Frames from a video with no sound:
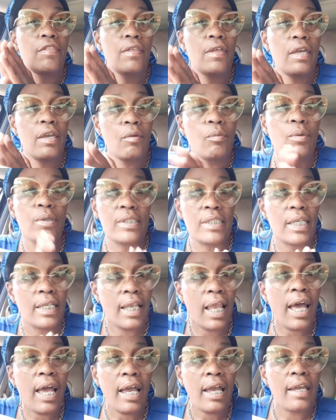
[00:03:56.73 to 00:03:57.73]
It was a
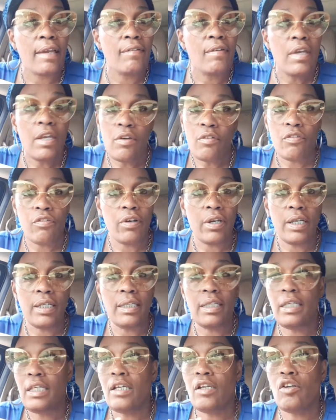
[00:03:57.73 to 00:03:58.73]
live. Fran
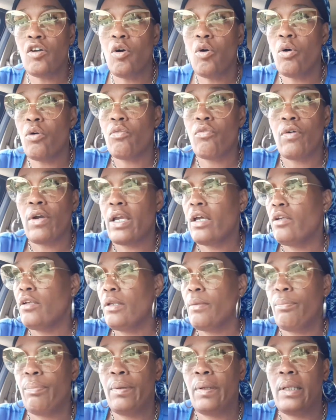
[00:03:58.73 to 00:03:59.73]
didn't go
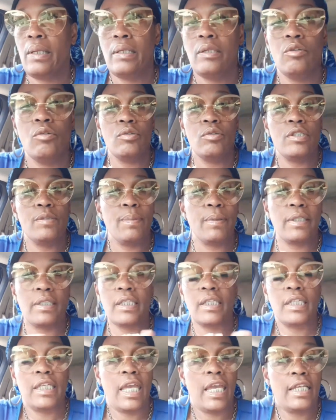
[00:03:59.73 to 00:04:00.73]
around and play
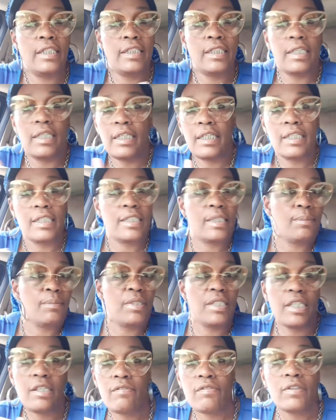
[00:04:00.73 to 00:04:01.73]
Spectre Gadget and get some
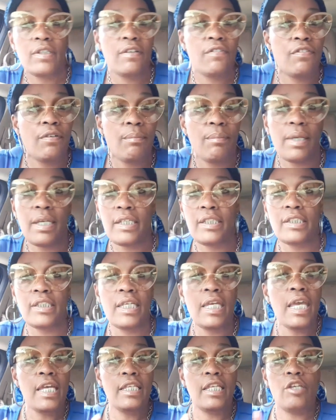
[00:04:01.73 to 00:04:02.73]
secret
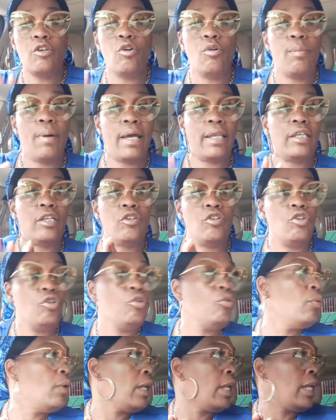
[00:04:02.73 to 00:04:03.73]
information that nobody
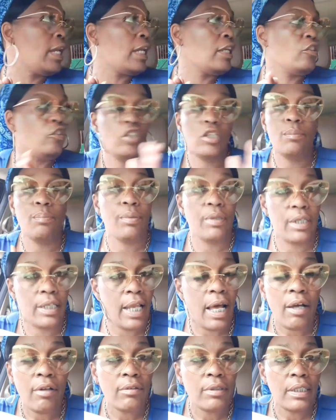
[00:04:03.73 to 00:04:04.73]
knew, and she put it
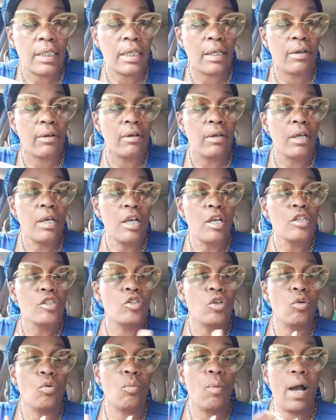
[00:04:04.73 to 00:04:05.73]
out there.
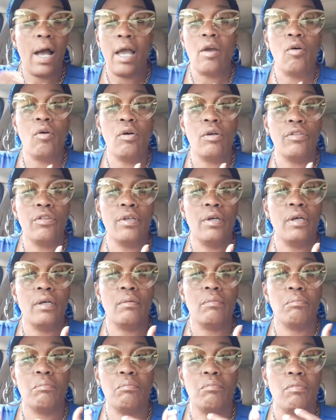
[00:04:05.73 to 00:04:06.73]
So why all
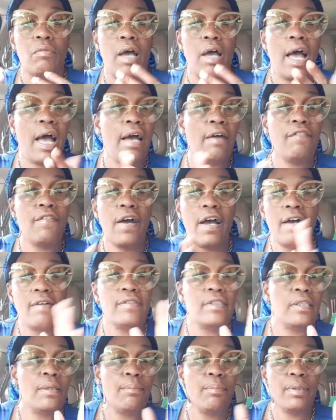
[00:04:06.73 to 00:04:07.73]
the high
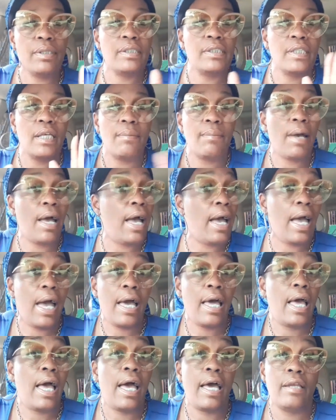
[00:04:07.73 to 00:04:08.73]
fives and the bigs up?
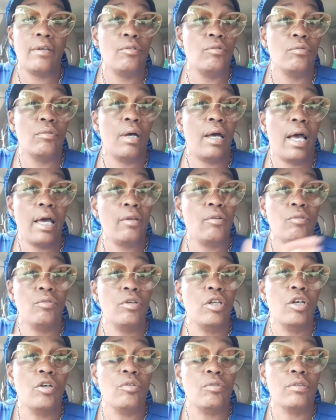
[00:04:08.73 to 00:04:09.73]
I don't
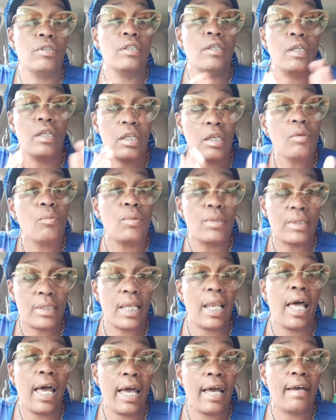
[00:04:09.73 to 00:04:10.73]
know. It was a
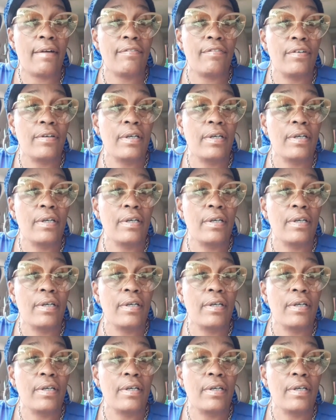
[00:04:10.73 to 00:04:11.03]
live.